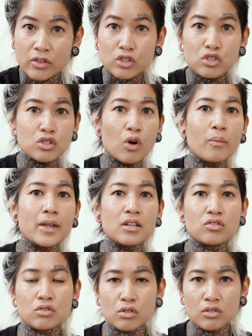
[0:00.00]
There's so
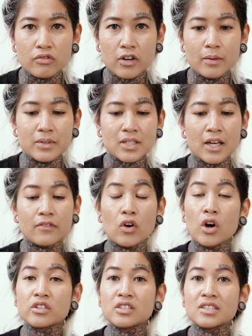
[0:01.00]
many to choose from. It's kind of
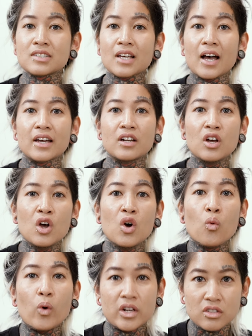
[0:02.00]
hard to decide
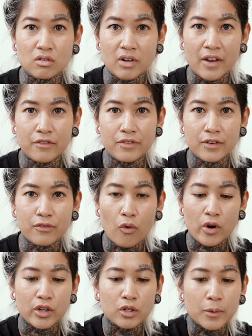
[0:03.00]
what is the right fit
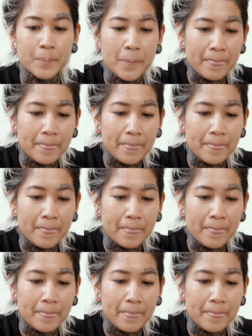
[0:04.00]
for you.